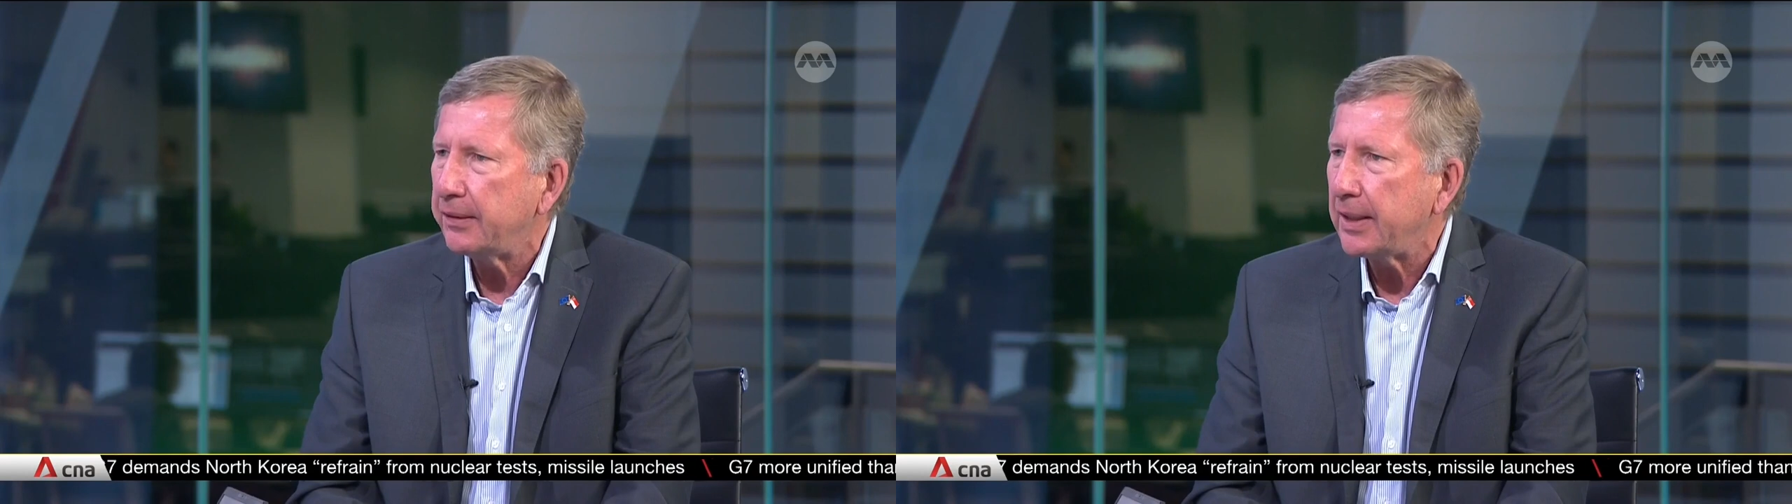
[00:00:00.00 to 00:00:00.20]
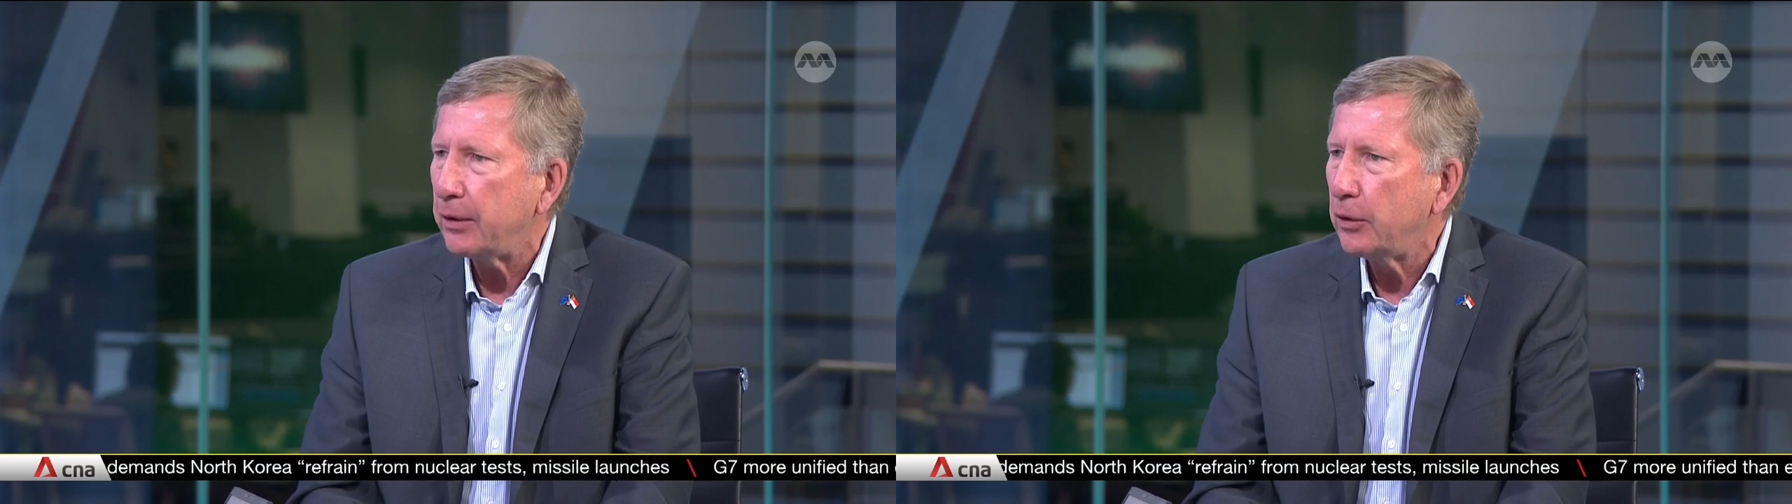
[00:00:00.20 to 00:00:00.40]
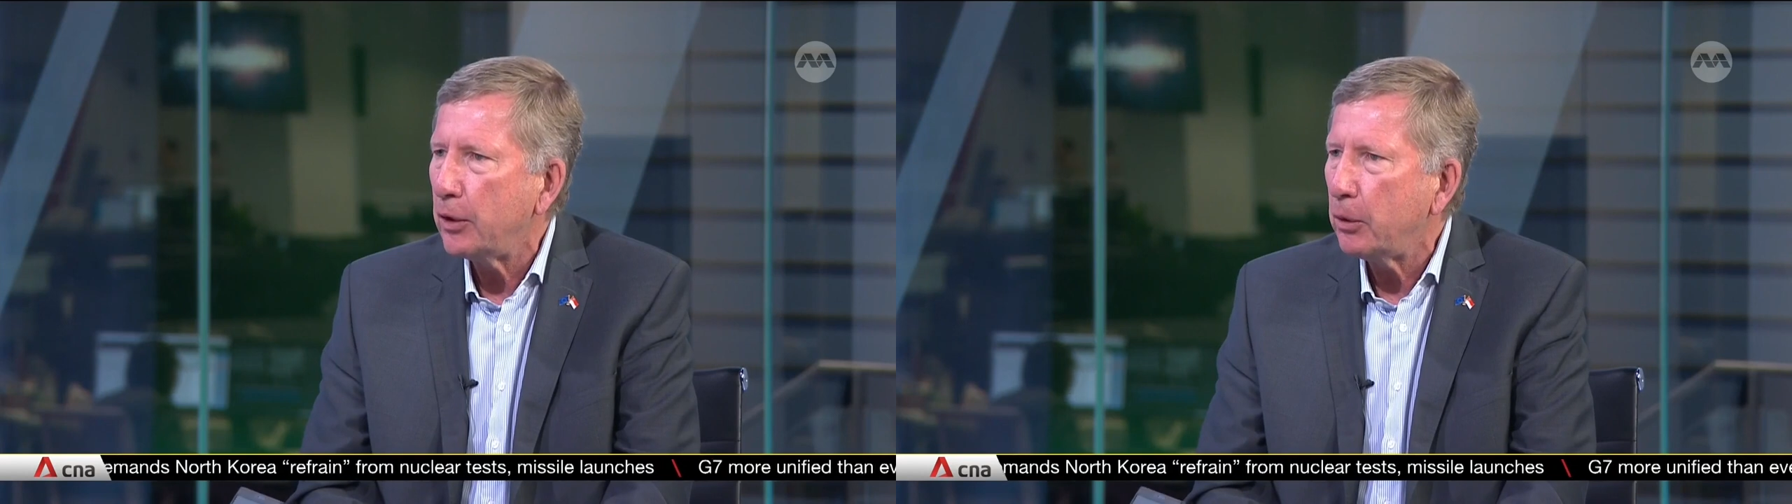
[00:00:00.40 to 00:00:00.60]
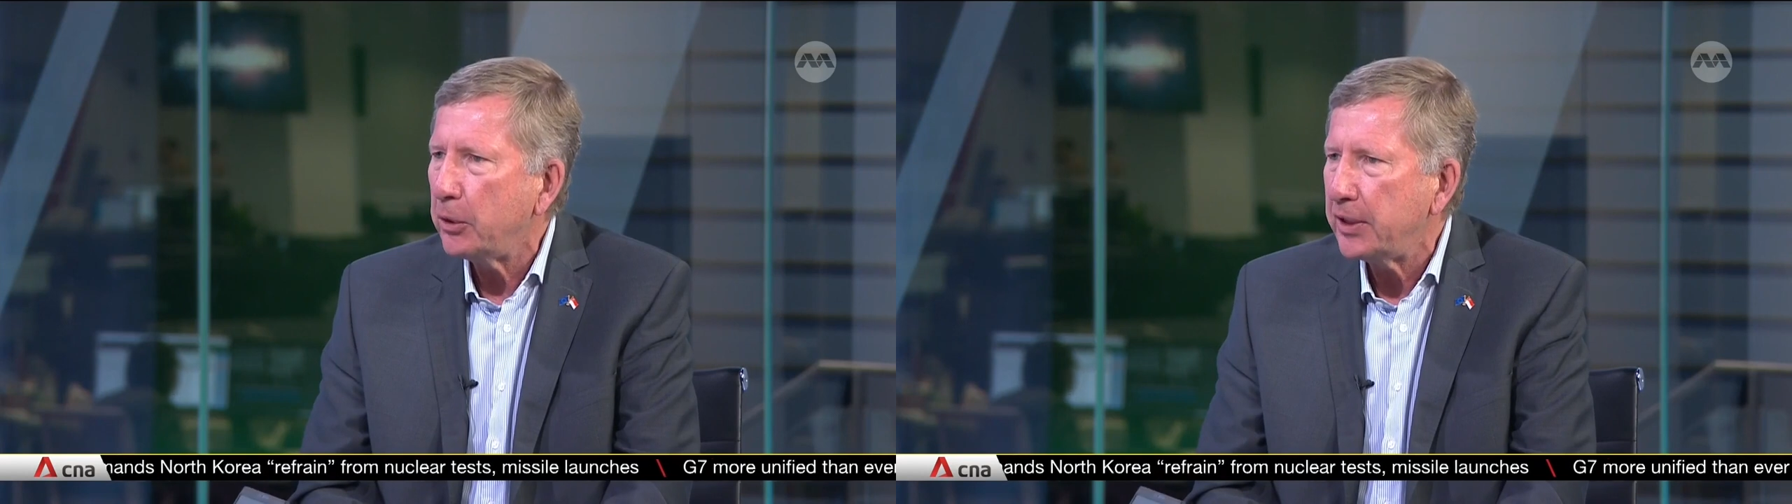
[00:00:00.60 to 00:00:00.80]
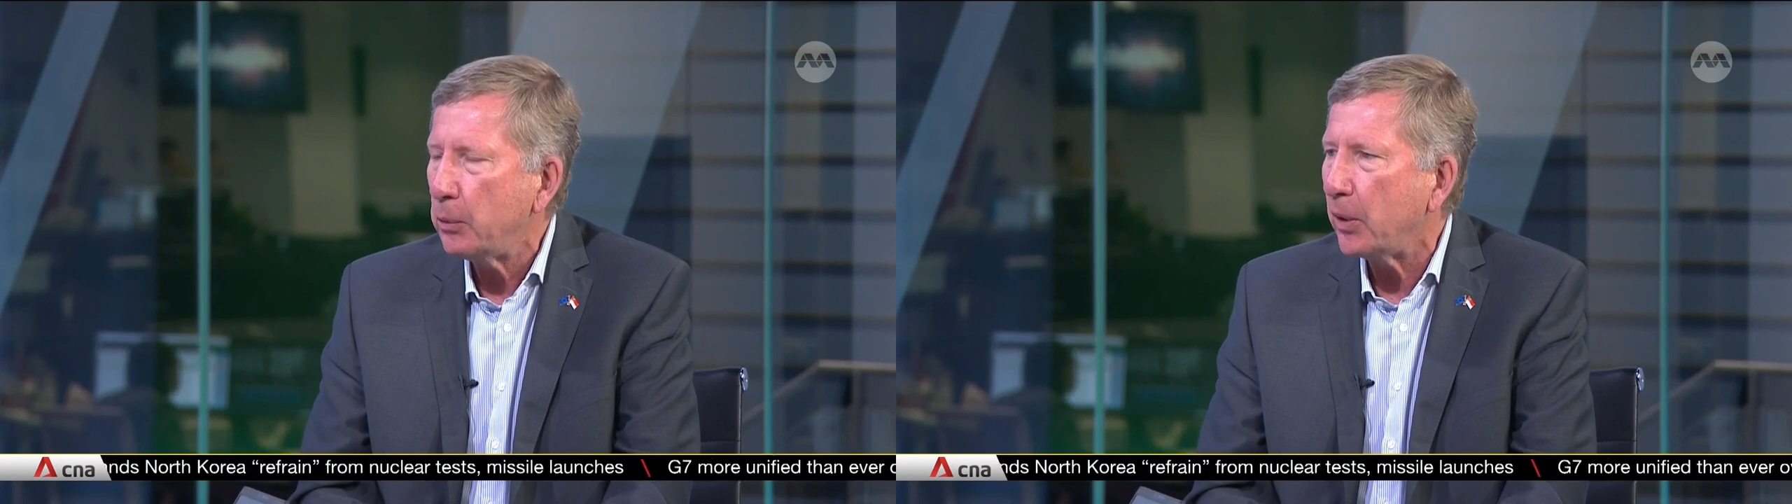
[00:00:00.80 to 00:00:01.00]
is that
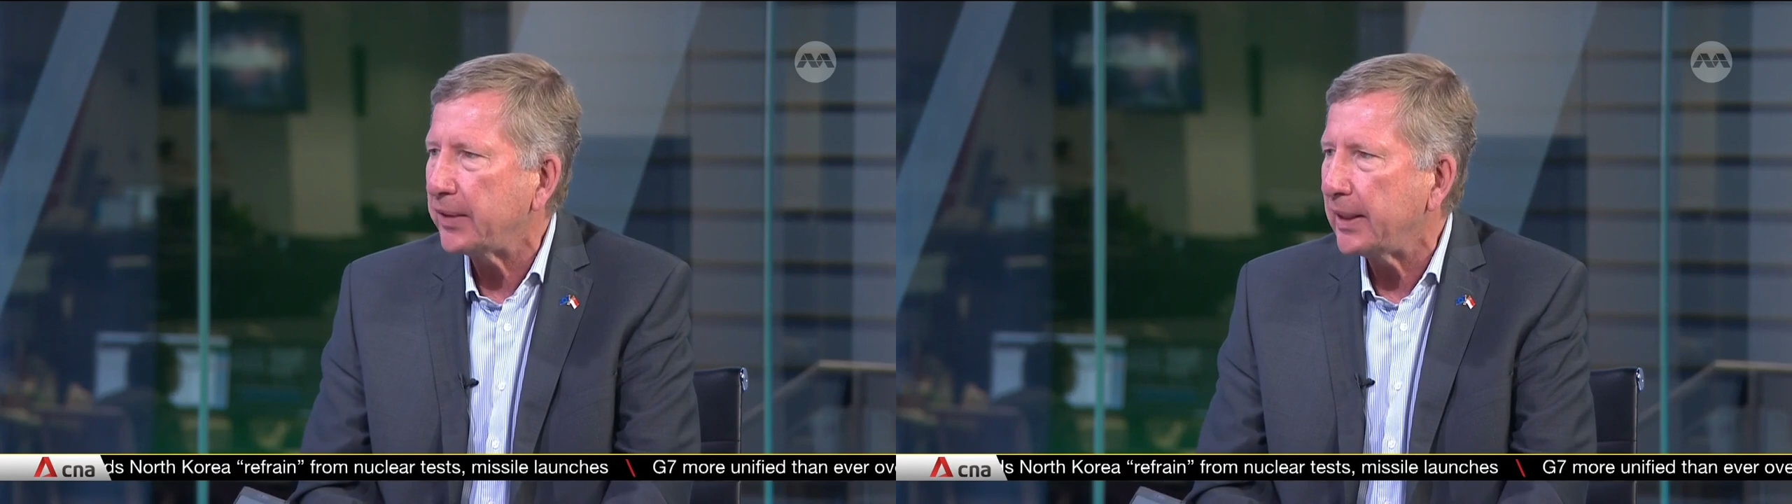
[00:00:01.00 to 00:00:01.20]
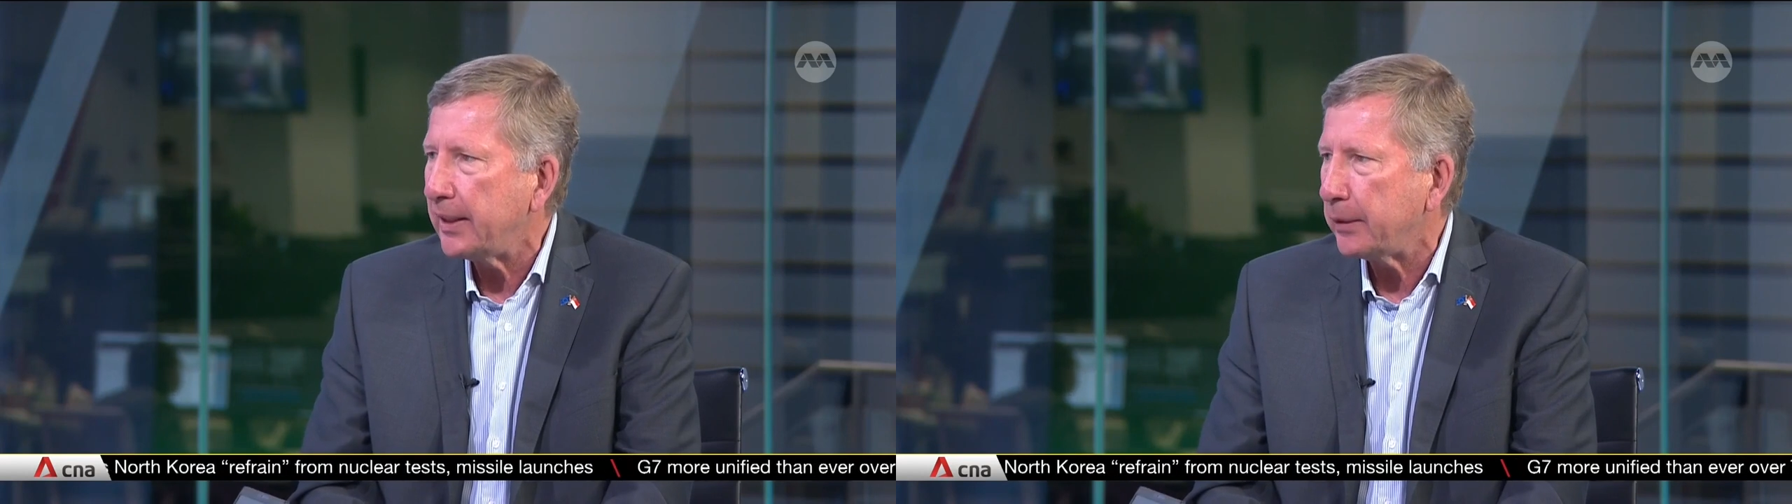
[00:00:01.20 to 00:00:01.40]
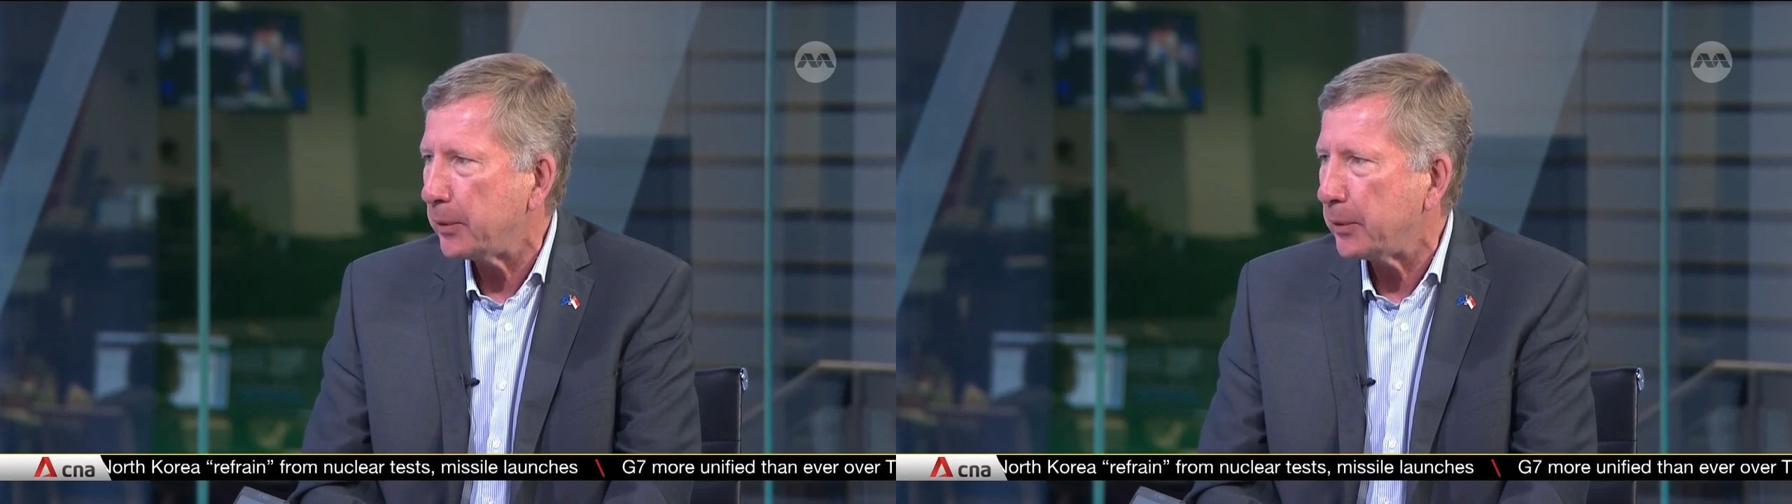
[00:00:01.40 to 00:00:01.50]
nobody was really